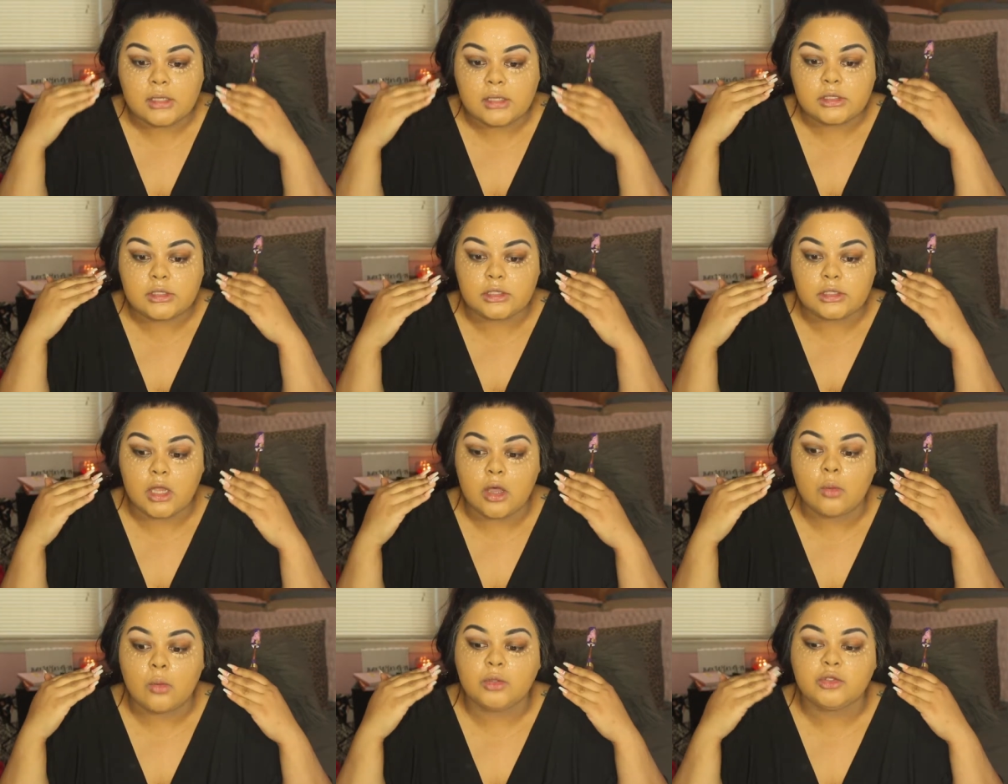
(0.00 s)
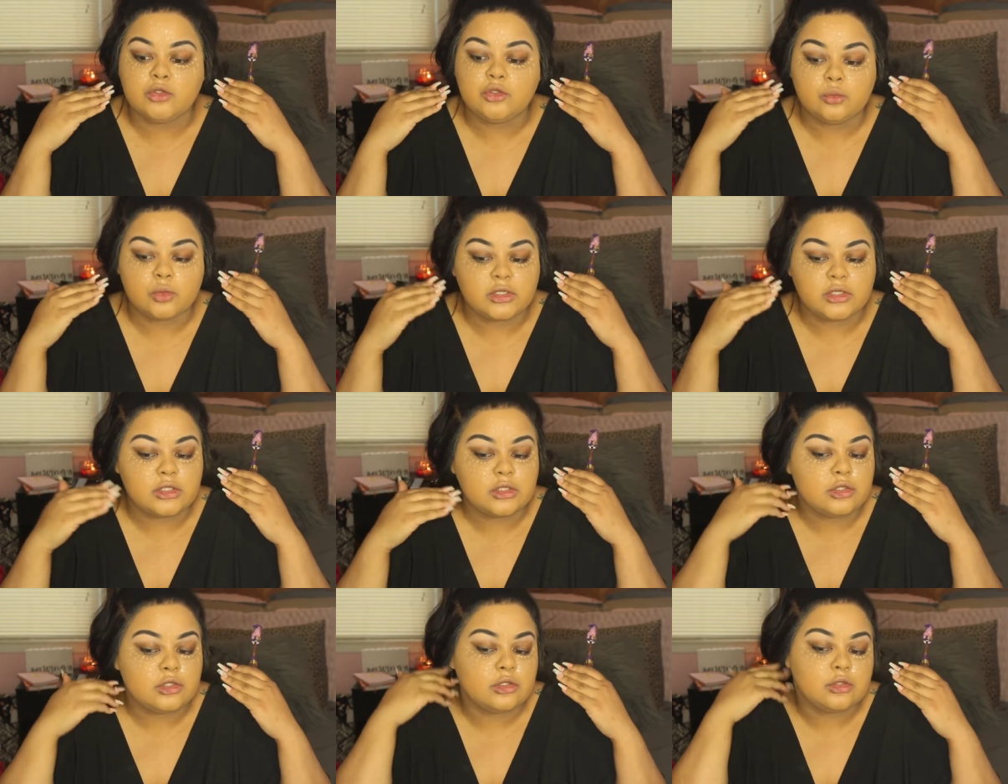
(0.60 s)
So what you
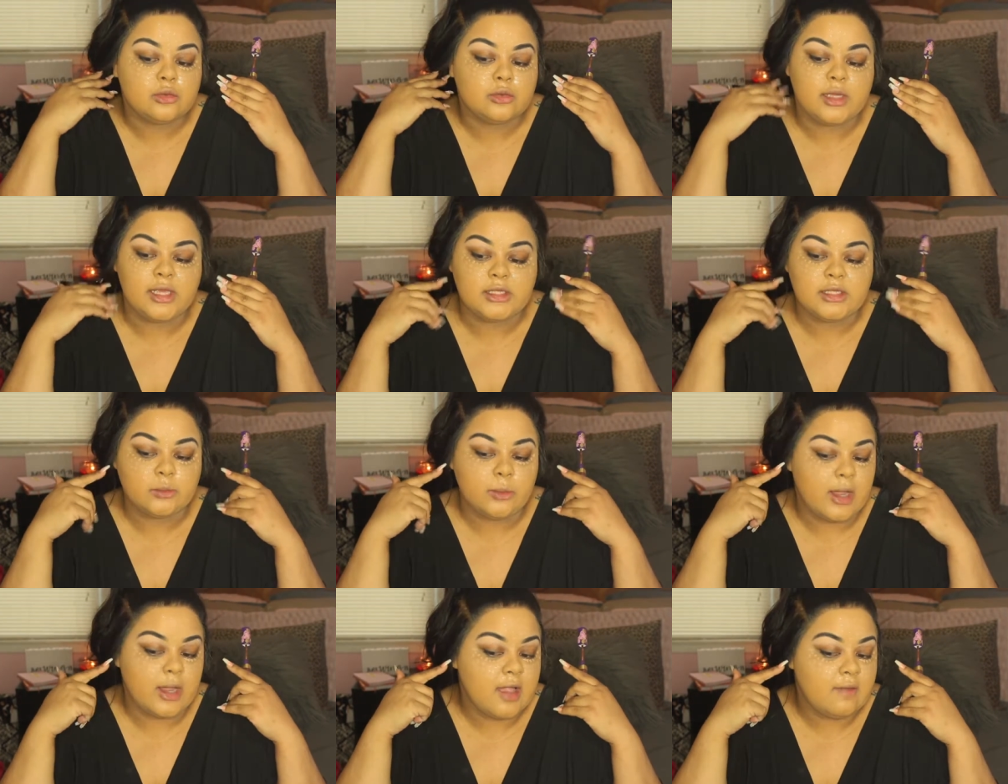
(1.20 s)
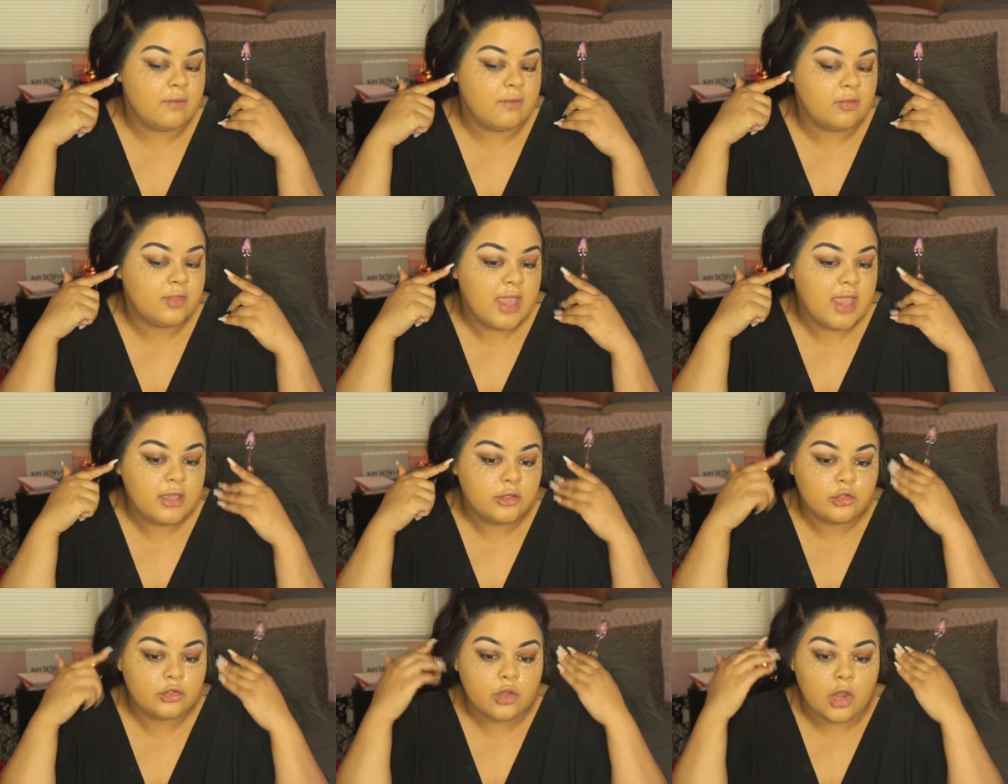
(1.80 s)
want to do is wherever
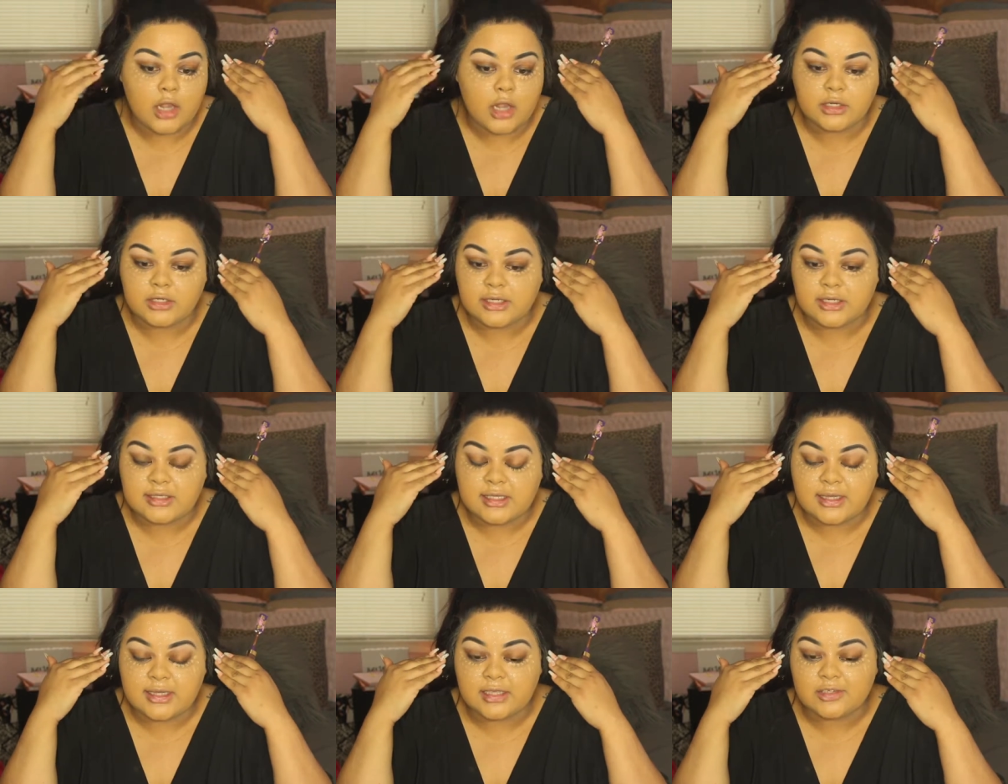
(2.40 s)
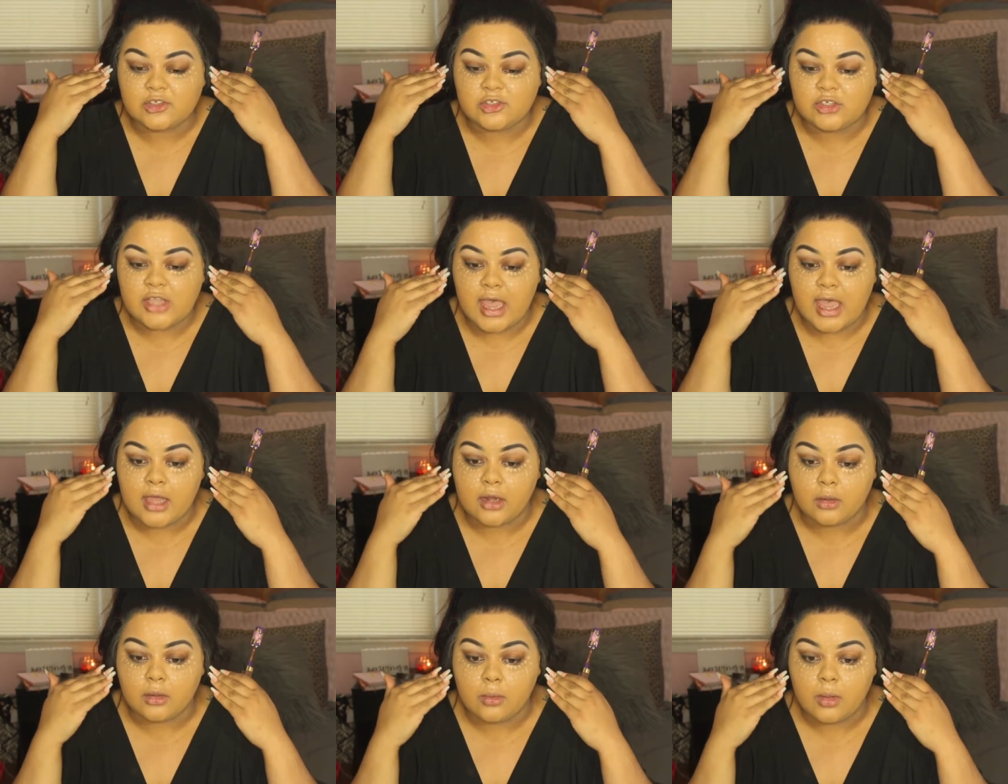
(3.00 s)
that darkness and that
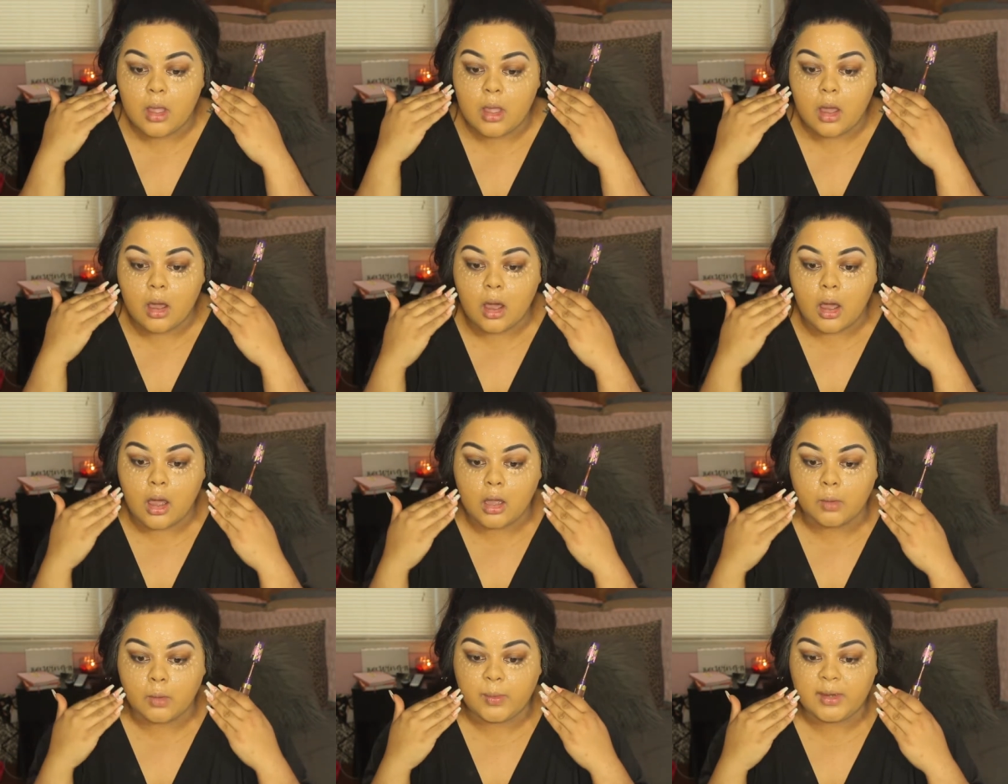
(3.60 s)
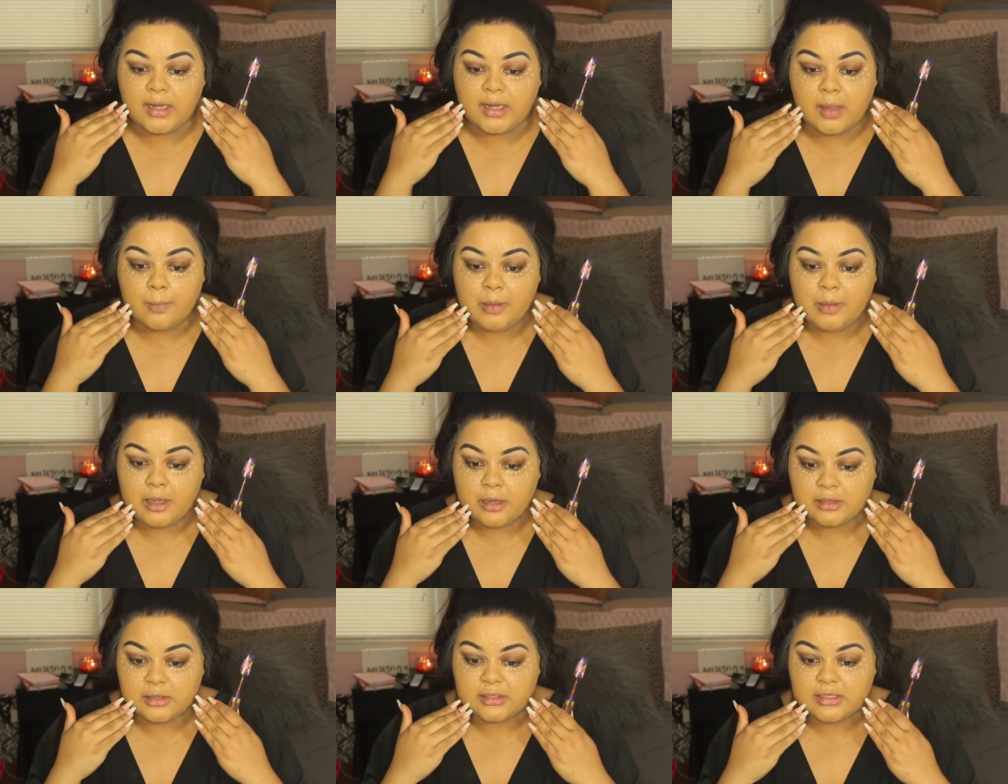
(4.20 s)
shadow already
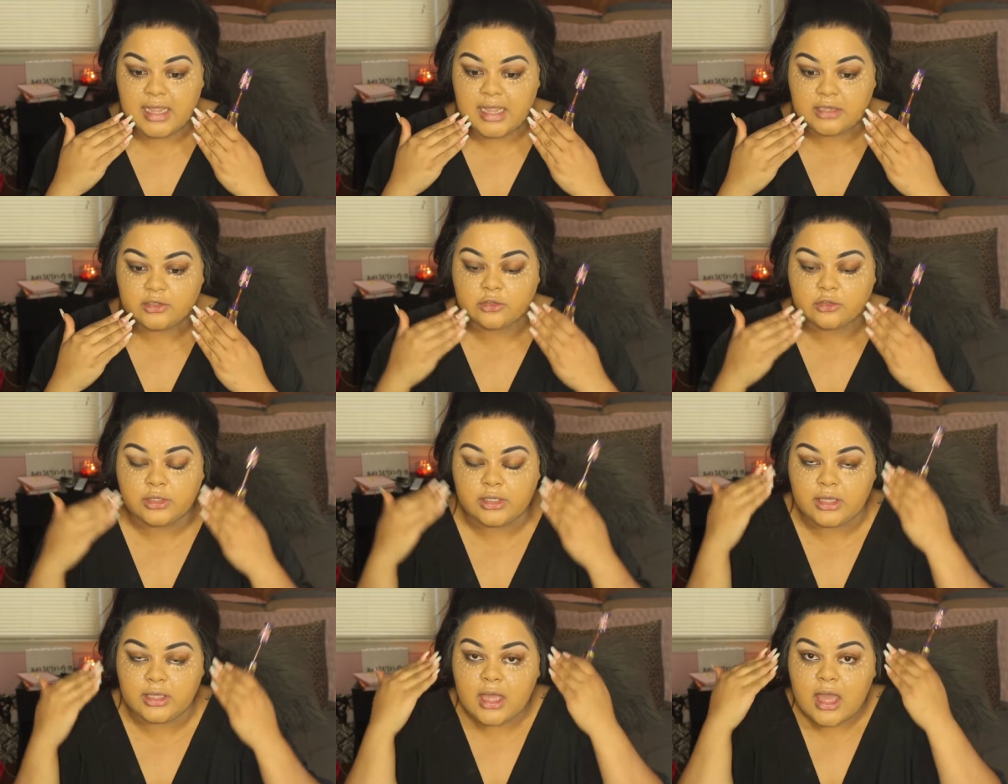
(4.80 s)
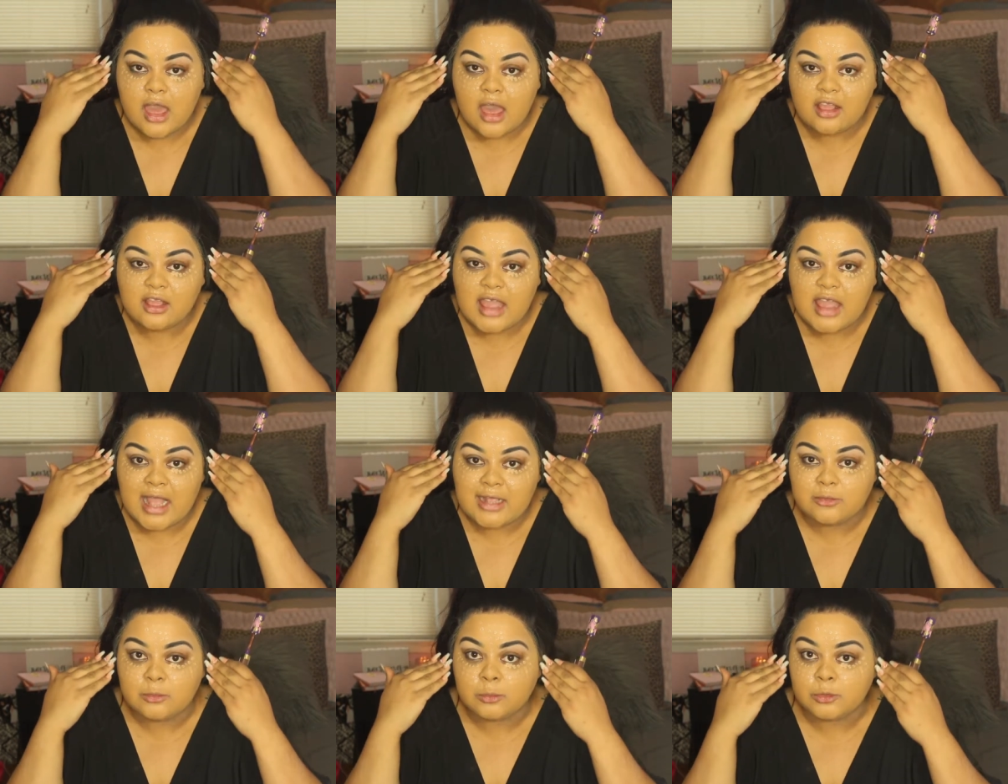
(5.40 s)
appears naturally,
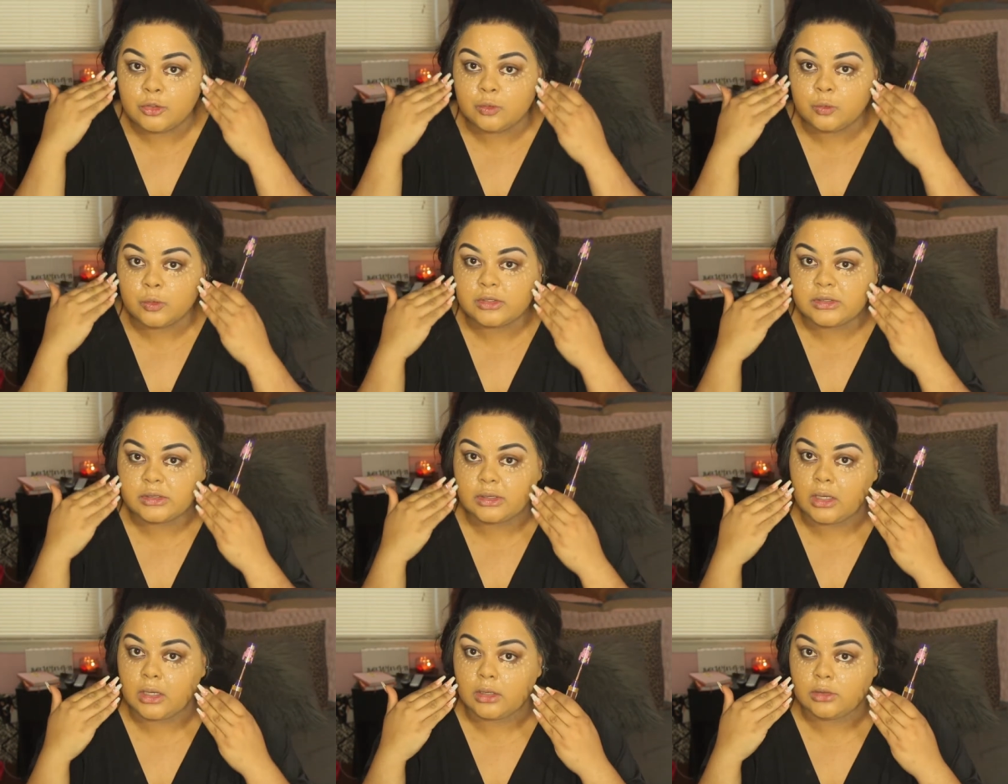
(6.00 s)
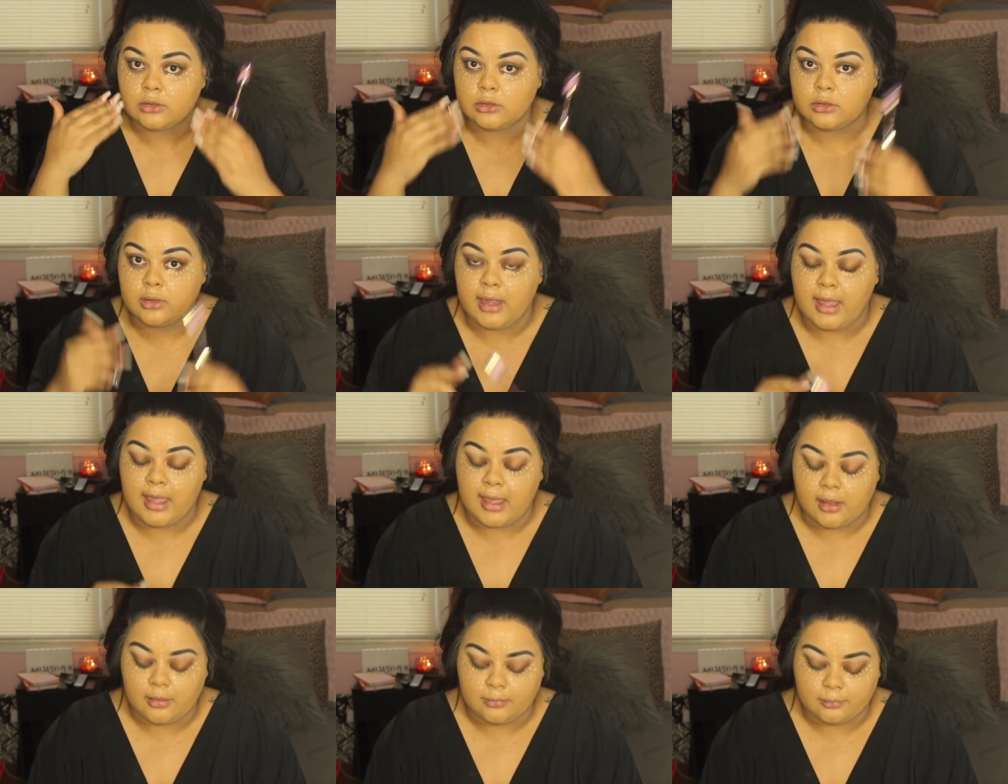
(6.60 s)
that's where you want to contour
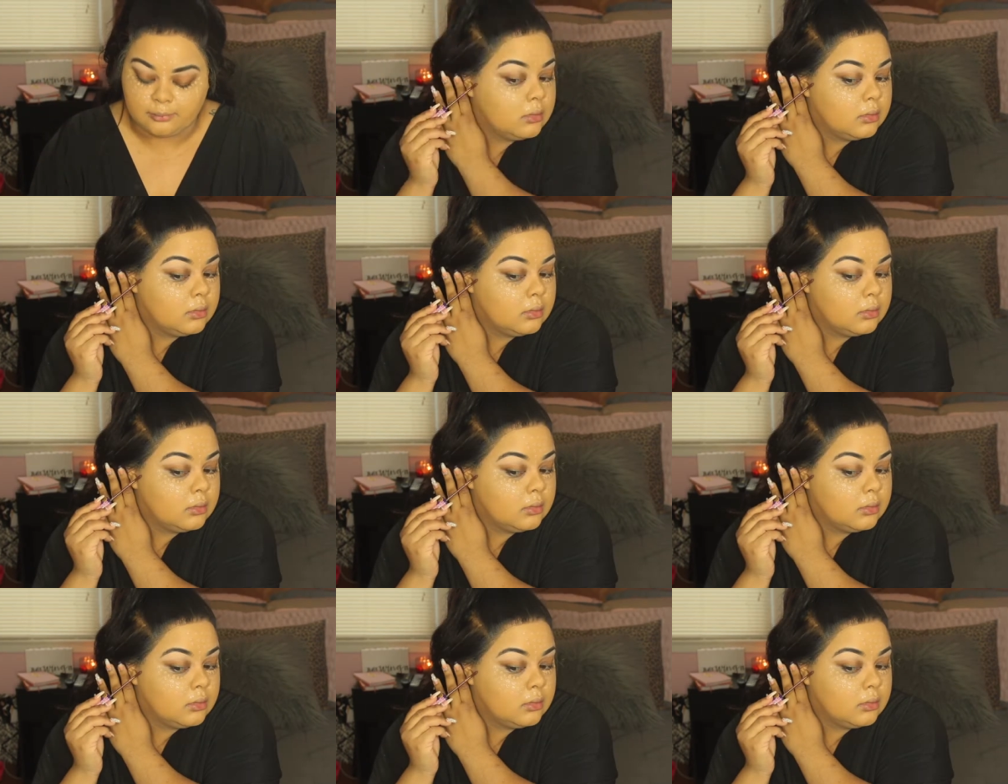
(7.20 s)
at.